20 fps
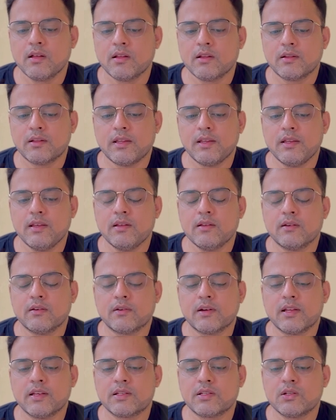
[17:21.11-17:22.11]
the
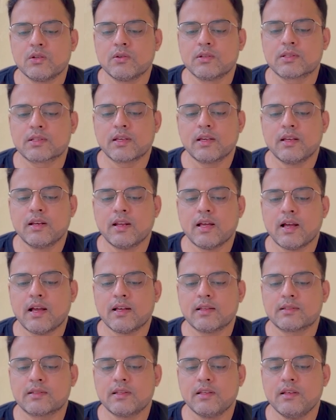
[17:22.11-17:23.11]
ratio scale
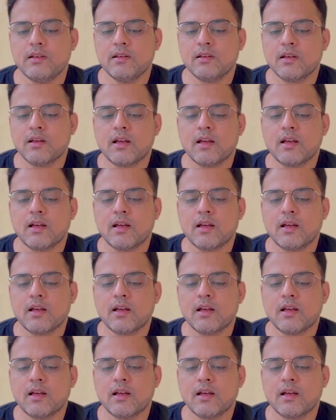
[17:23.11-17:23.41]
has the